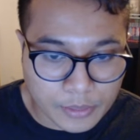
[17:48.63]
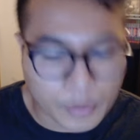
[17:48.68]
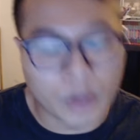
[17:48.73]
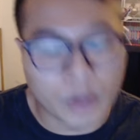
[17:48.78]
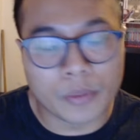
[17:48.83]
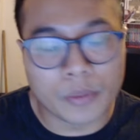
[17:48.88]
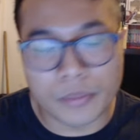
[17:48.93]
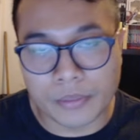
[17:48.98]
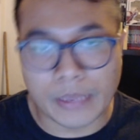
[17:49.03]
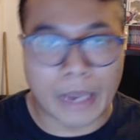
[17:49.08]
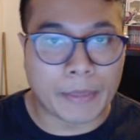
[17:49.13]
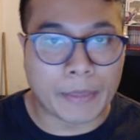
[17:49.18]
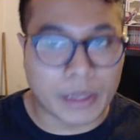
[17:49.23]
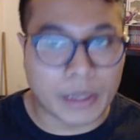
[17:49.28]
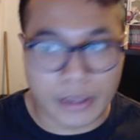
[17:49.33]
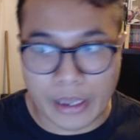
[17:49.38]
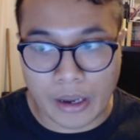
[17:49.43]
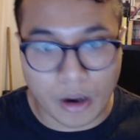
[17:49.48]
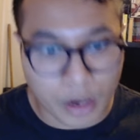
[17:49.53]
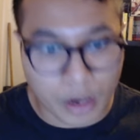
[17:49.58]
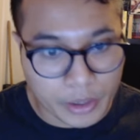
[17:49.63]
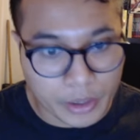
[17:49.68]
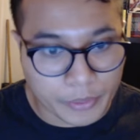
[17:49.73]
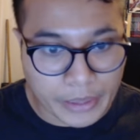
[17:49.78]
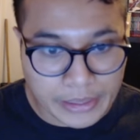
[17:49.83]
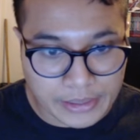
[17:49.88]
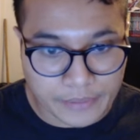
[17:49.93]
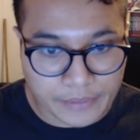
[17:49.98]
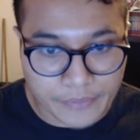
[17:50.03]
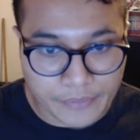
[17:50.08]
Well, I mean, they are
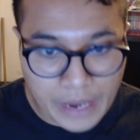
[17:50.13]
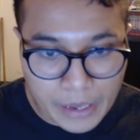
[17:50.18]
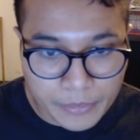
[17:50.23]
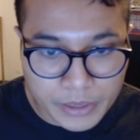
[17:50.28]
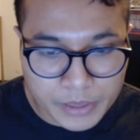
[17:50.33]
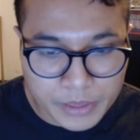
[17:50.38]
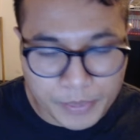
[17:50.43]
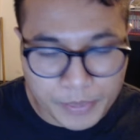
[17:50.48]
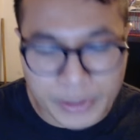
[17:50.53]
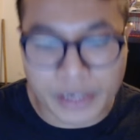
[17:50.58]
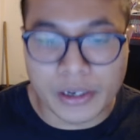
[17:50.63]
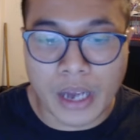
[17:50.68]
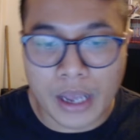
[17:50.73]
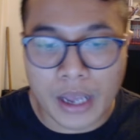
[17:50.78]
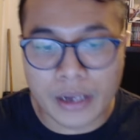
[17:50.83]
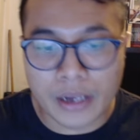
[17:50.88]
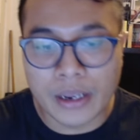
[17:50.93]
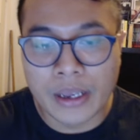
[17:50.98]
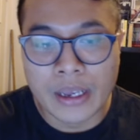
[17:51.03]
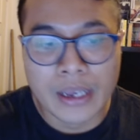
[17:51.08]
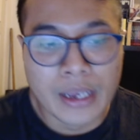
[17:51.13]
raising families, but they're not.